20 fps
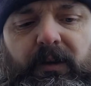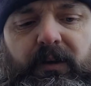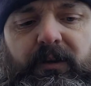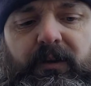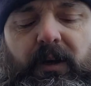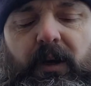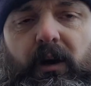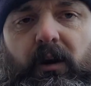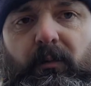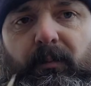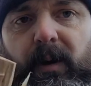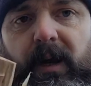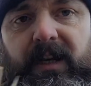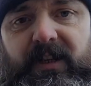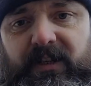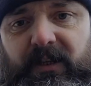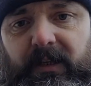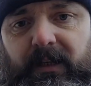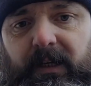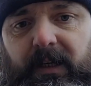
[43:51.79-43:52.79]
So
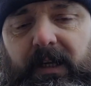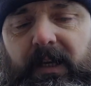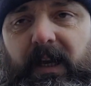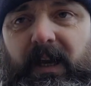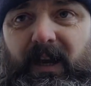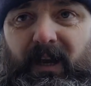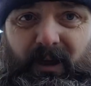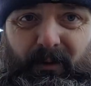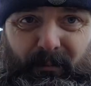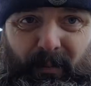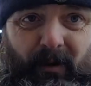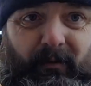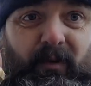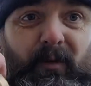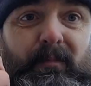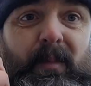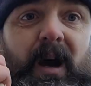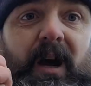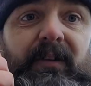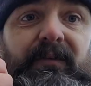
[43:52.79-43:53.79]
basically, bearing
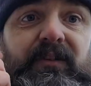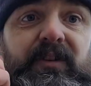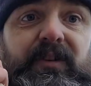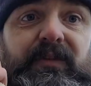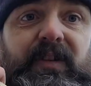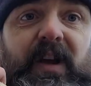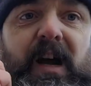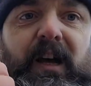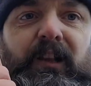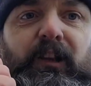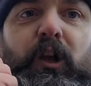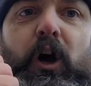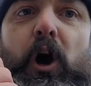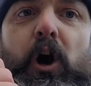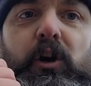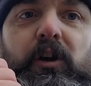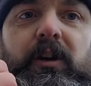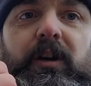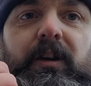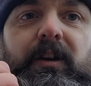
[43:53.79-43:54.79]
in mind that
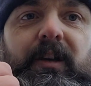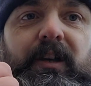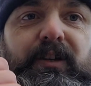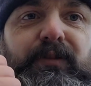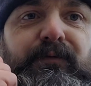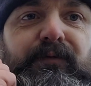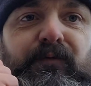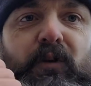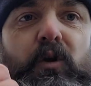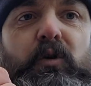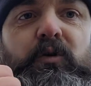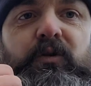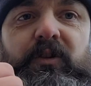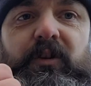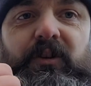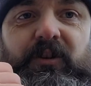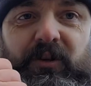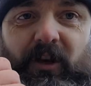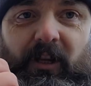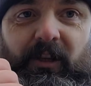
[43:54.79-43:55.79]
log is
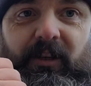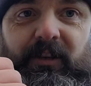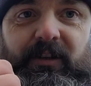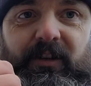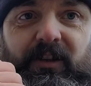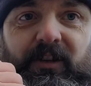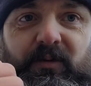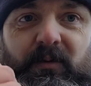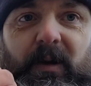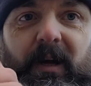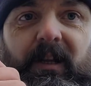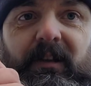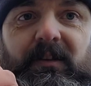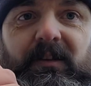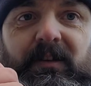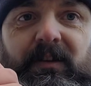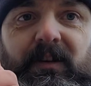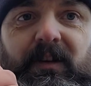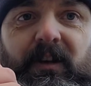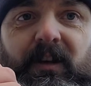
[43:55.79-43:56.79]
frozen solid as
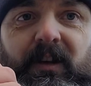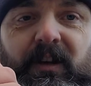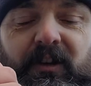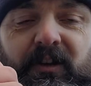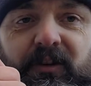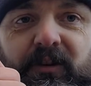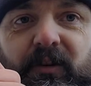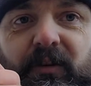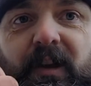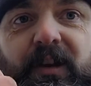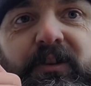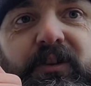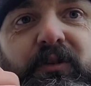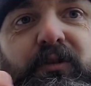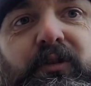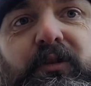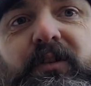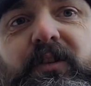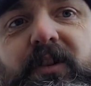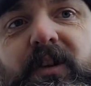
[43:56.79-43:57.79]
well, so that's a
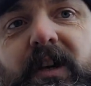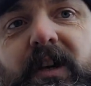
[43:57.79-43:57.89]
good